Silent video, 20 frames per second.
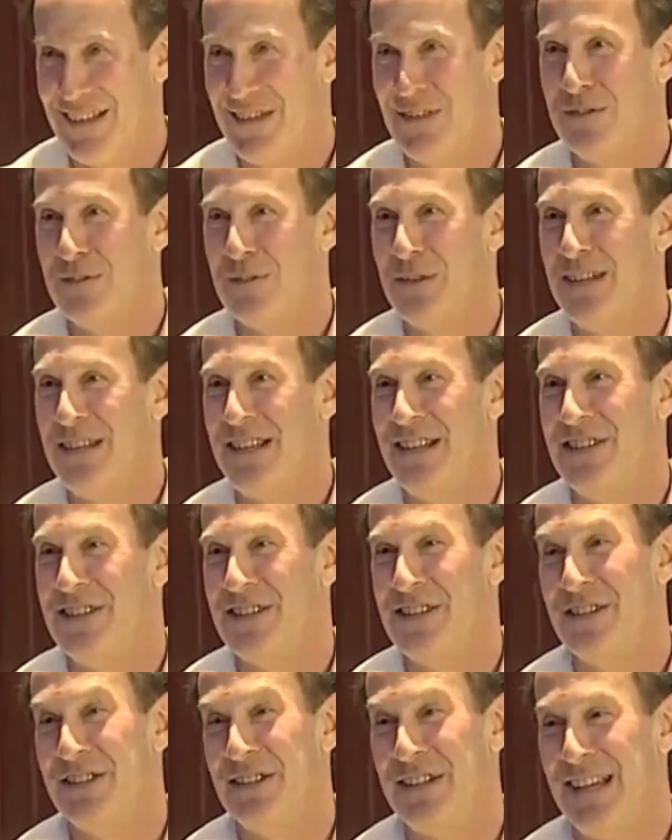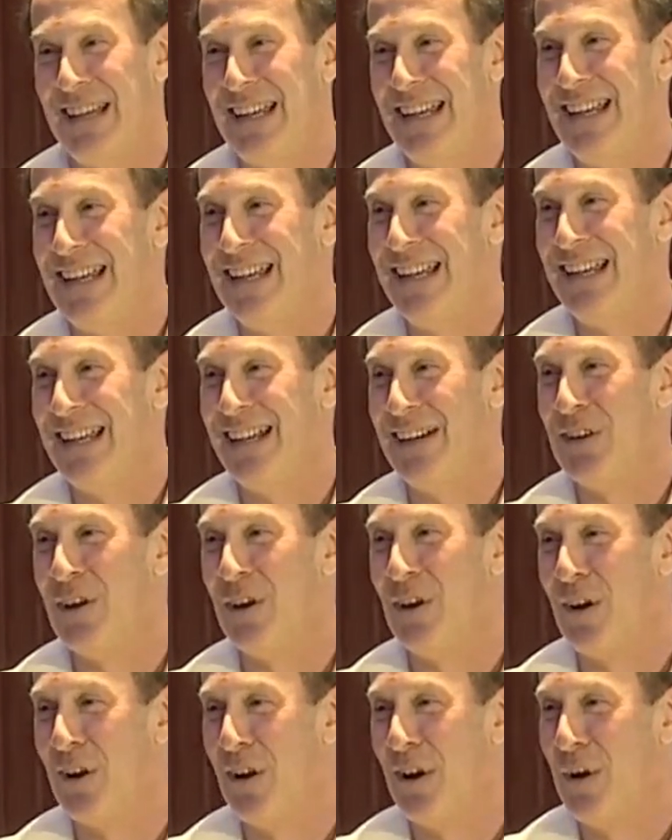traditional Indian
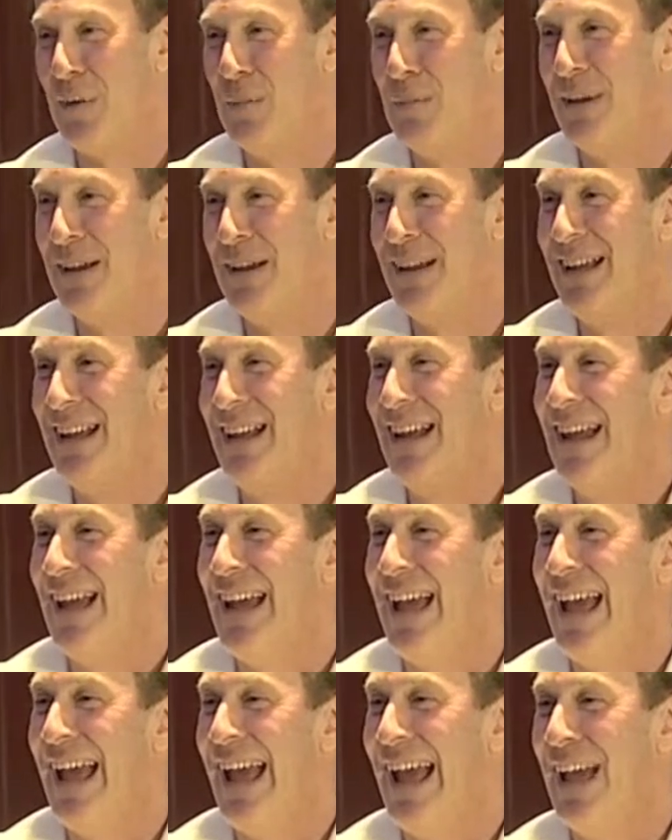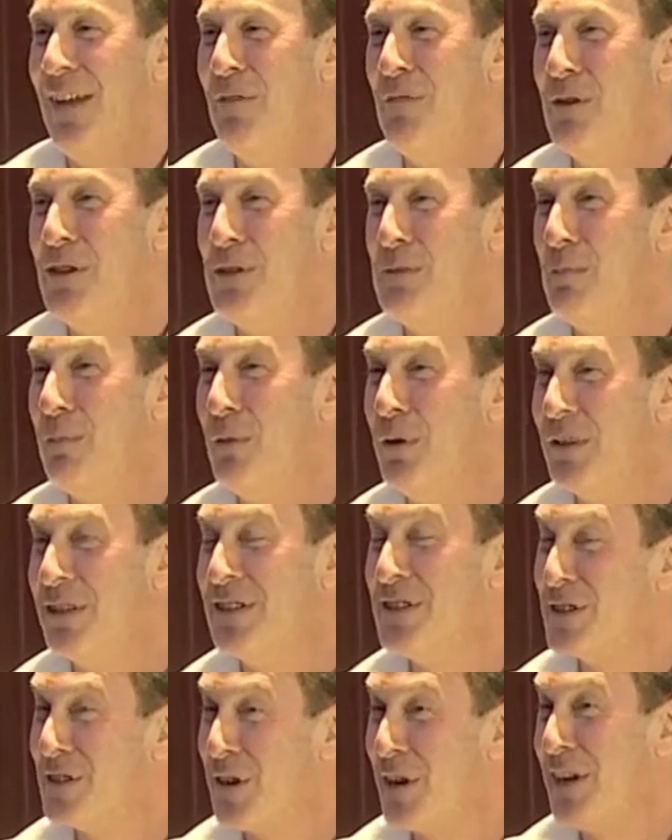garb and was
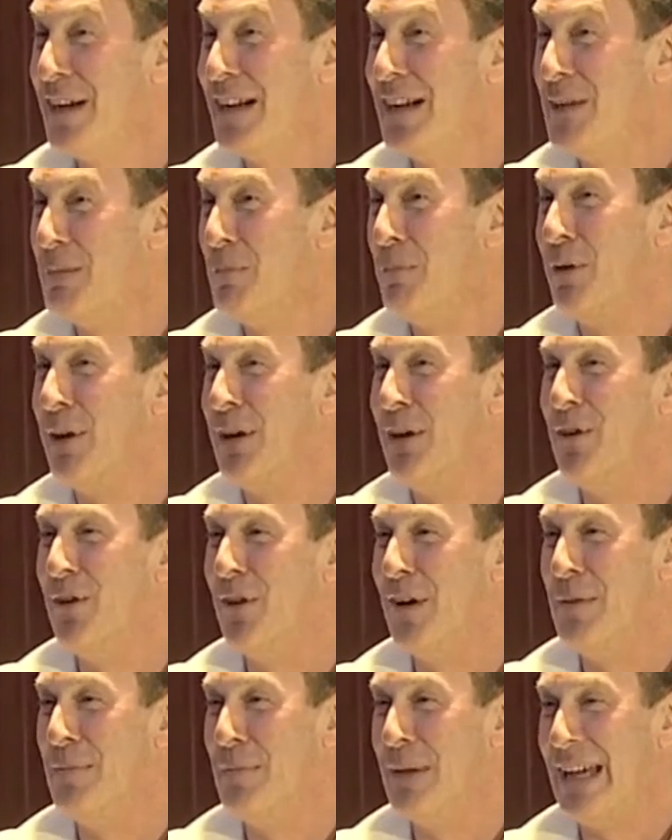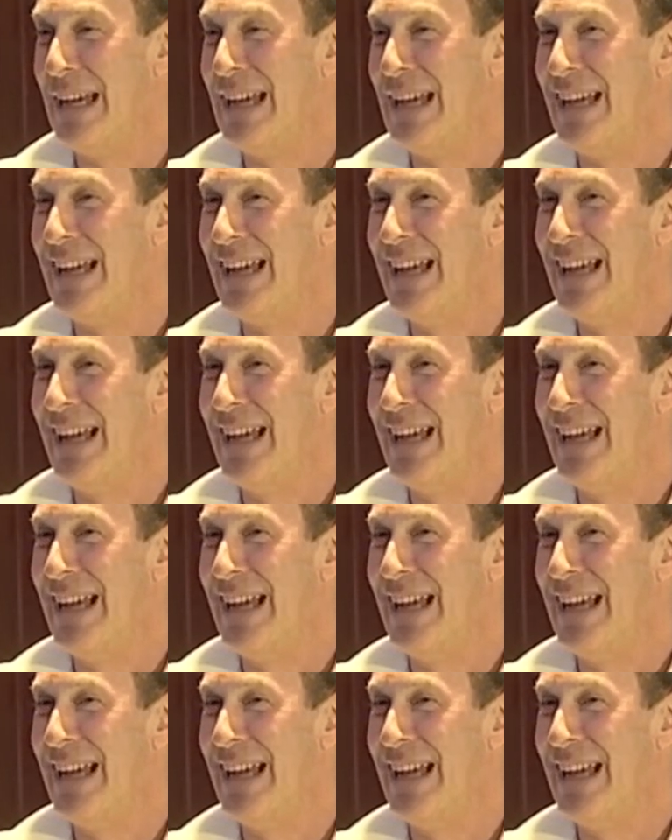starting to put it on me,